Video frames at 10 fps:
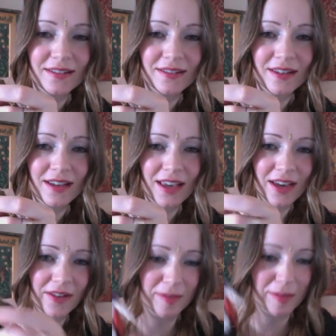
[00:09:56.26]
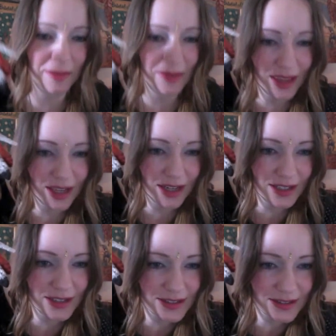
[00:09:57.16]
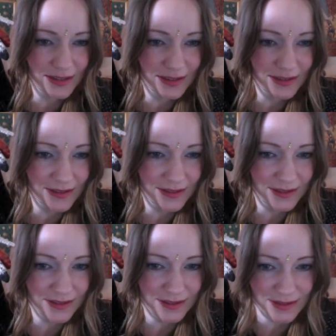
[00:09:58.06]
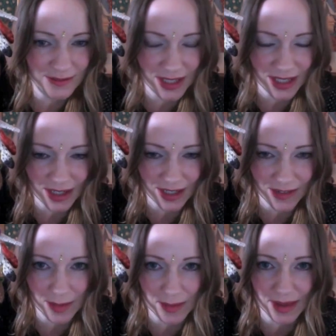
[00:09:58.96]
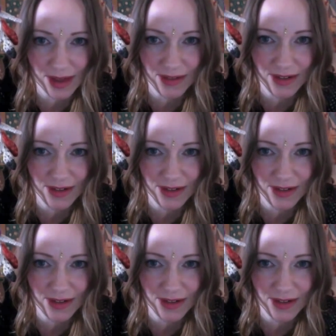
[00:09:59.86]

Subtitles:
I can't remember what that is. Why can't I remember that one?